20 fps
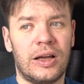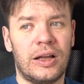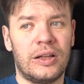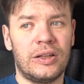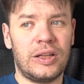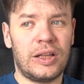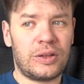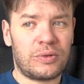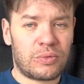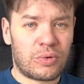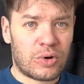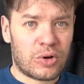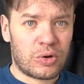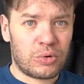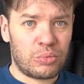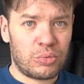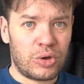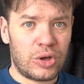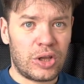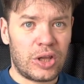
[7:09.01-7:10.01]
network
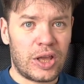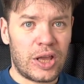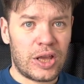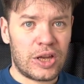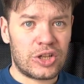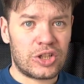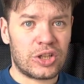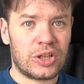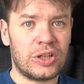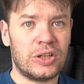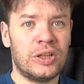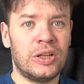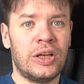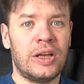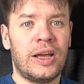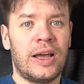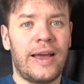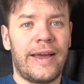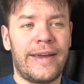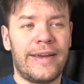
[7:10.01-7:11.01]
communication,
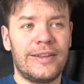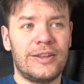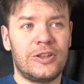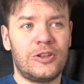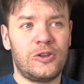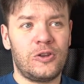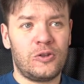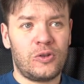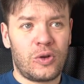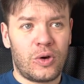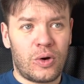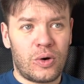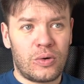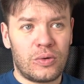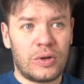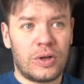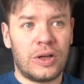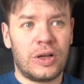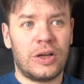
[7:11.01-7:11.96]
and you know,